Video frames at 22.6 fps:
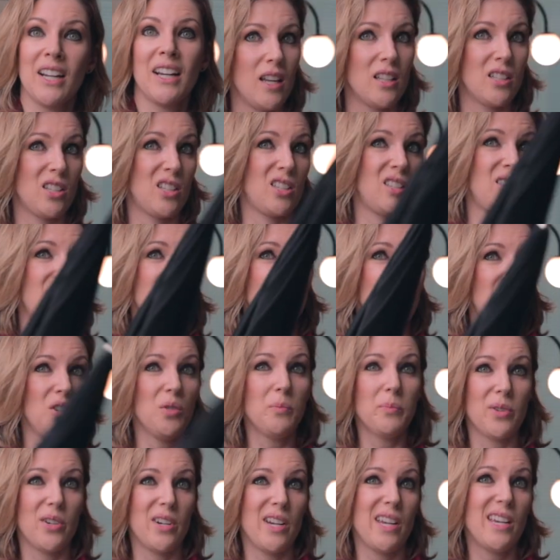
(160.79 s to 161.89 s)
It's
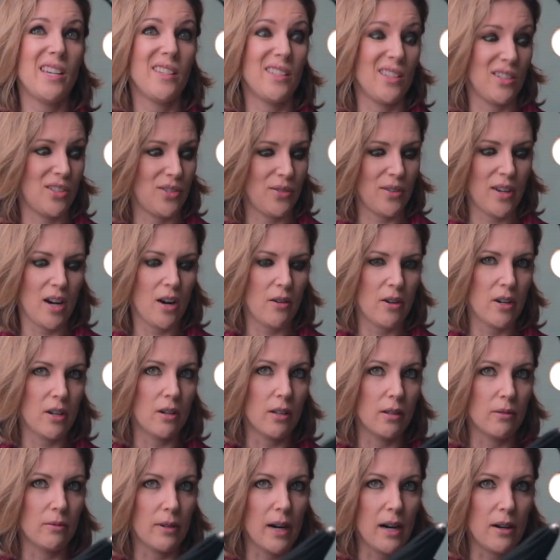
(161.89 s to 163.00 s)
super easy to carry
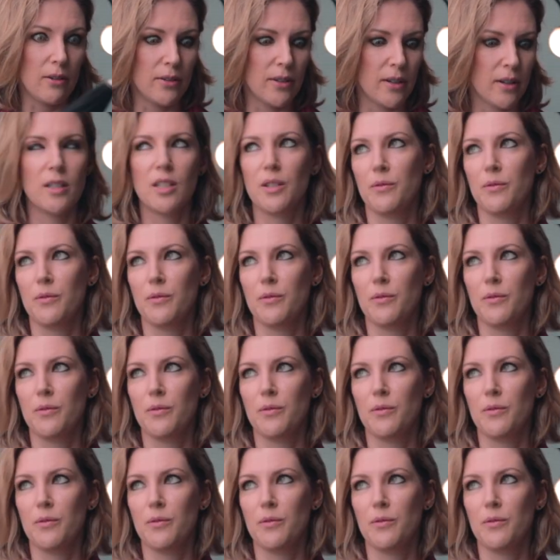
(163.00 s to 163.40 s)
all around,